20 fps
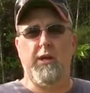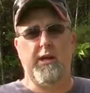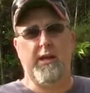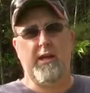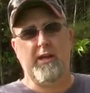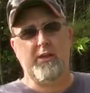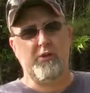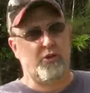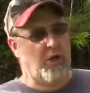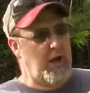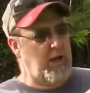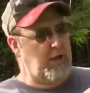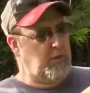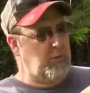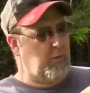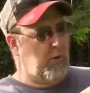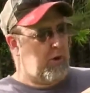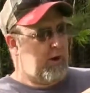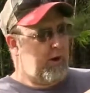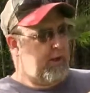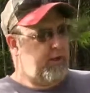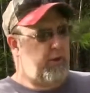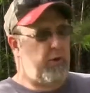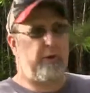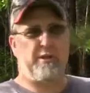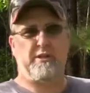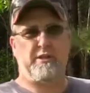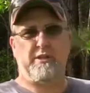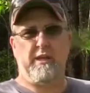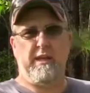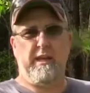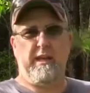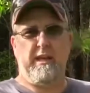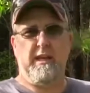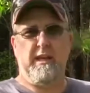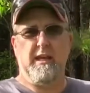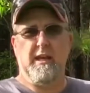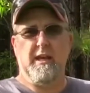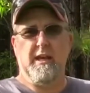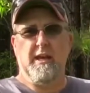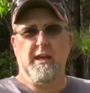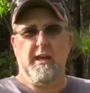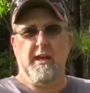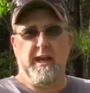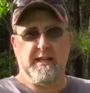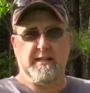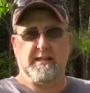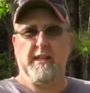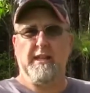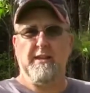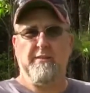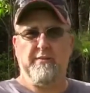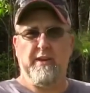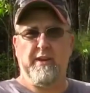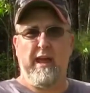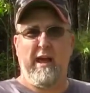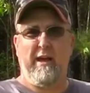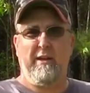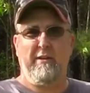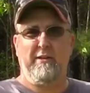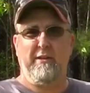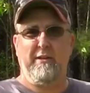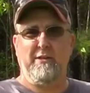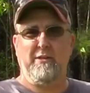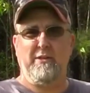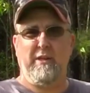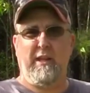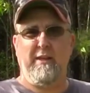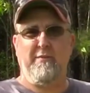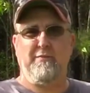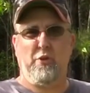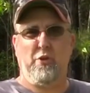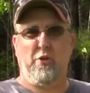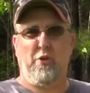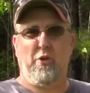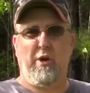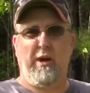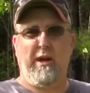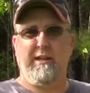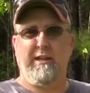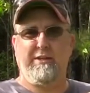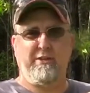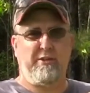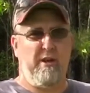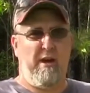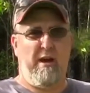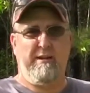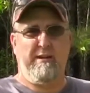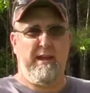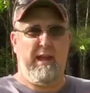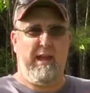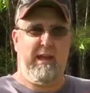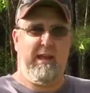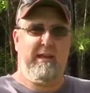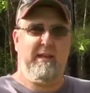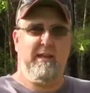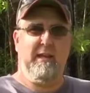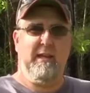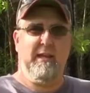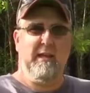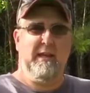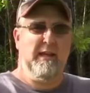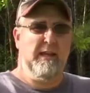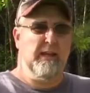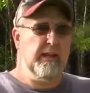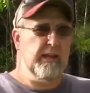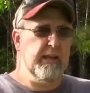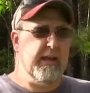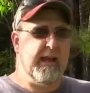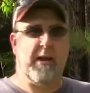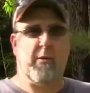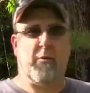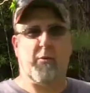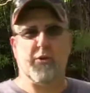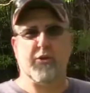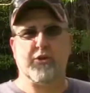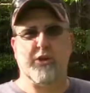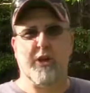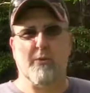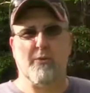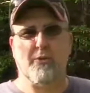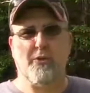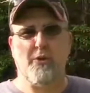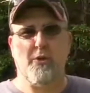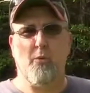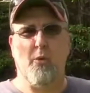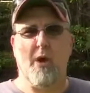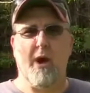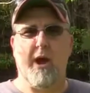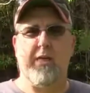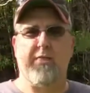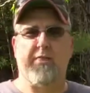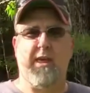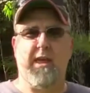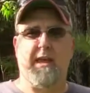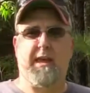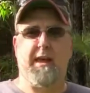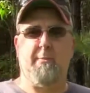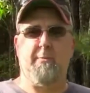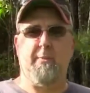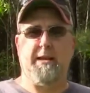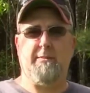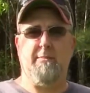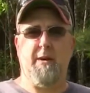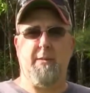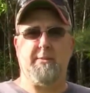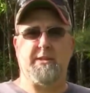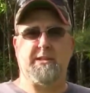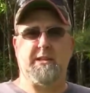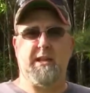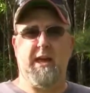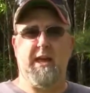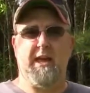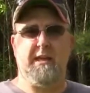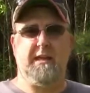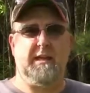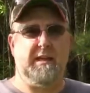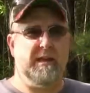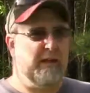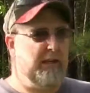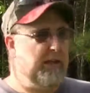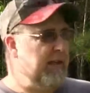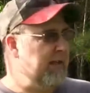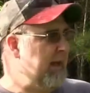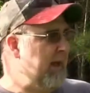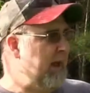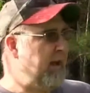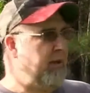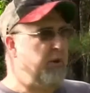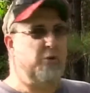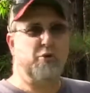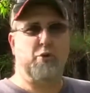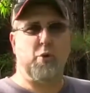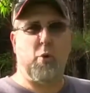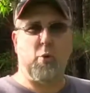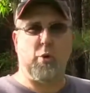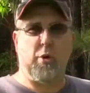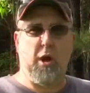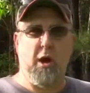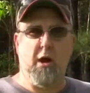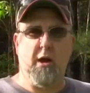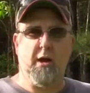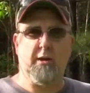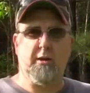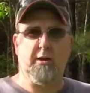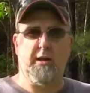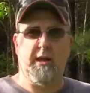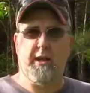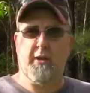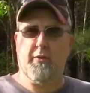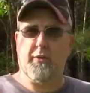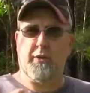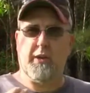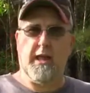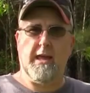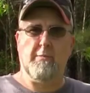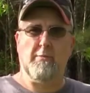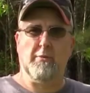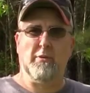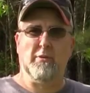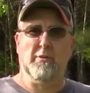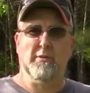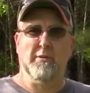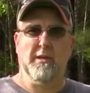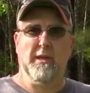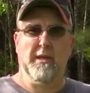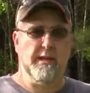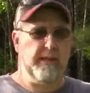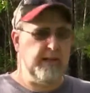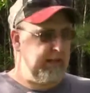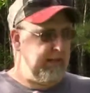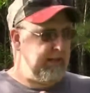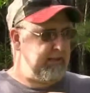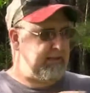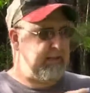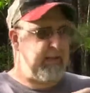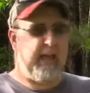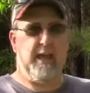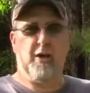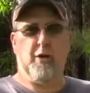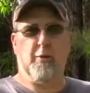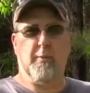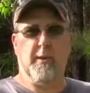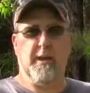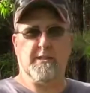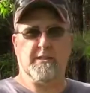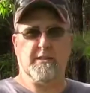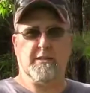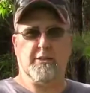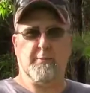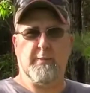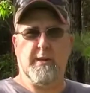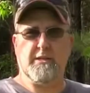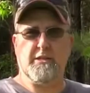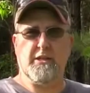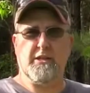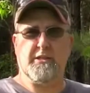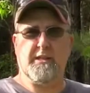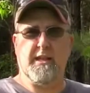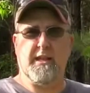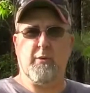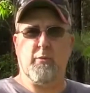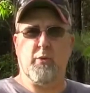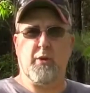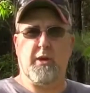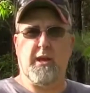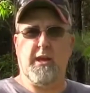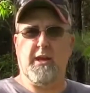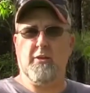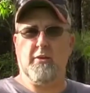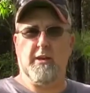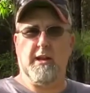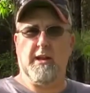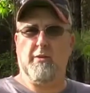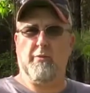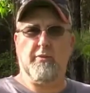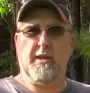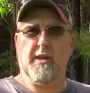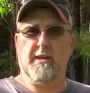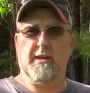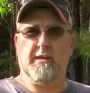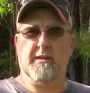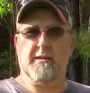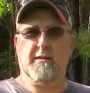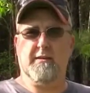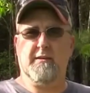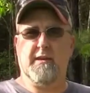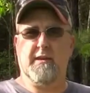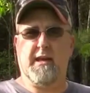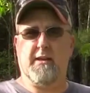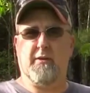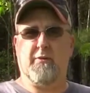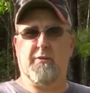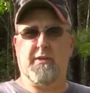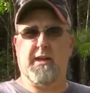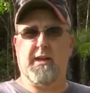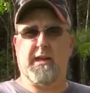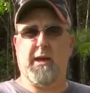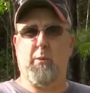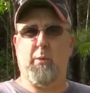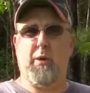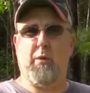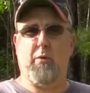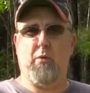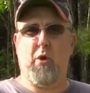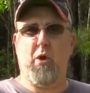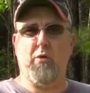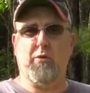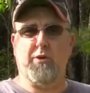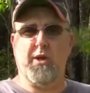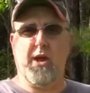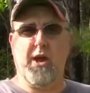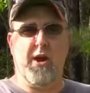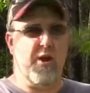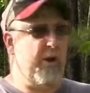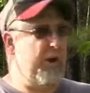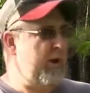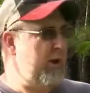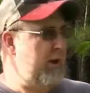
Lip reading: in January, and you can see it's leafing out. These leaves are green, it's not dead. And I want to share with you where I think I made my mistake. Now, I used Tordon, and on the label it lists elm as a species that it will kill. I don't think I went wrong there.